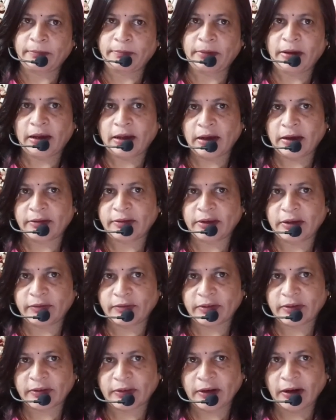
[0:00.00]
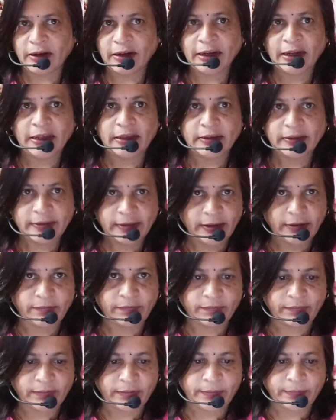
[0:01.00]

because it was not safe.